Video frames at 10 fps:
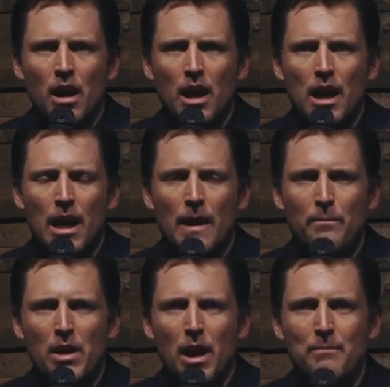
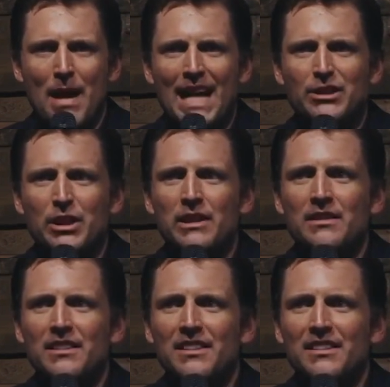Um,
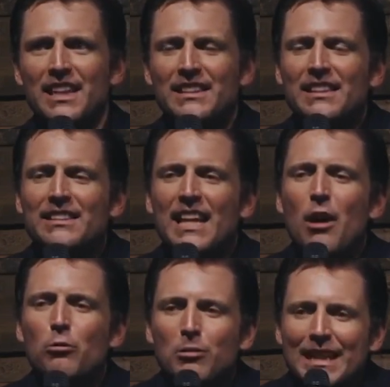imagine this is
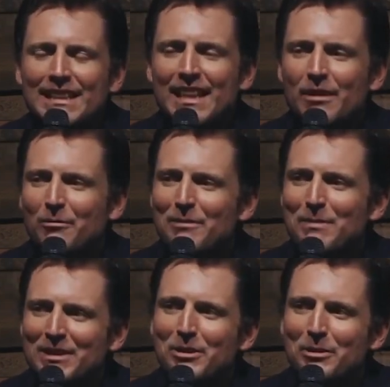how recent we've
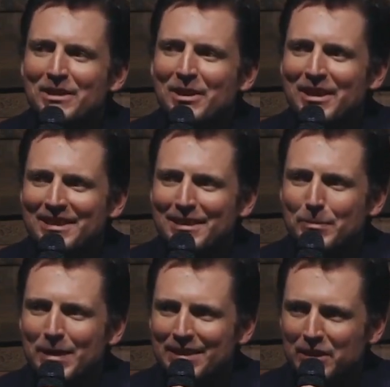been doing good as a
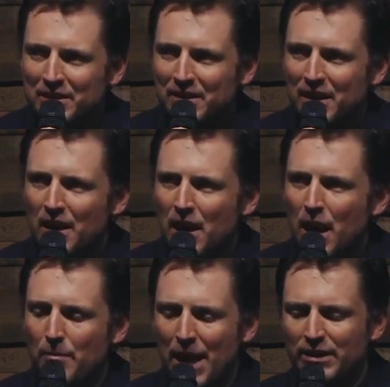species.
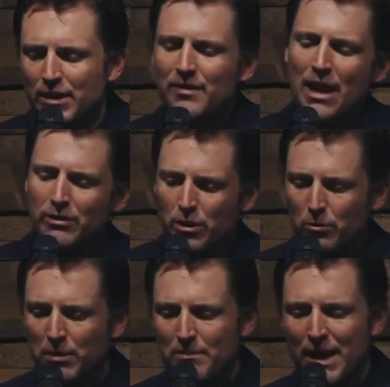Imagine if that was a
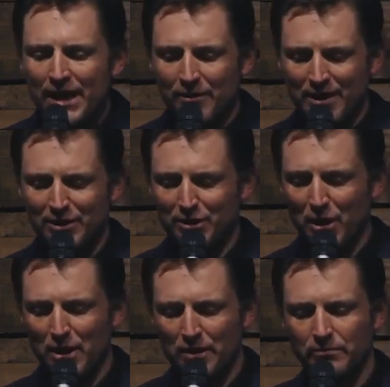remake of this
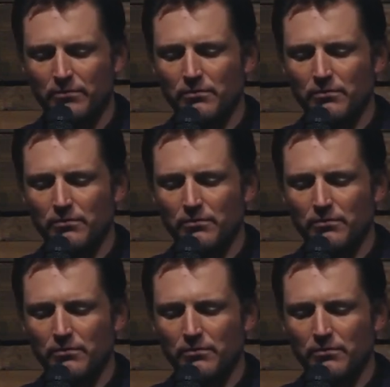song.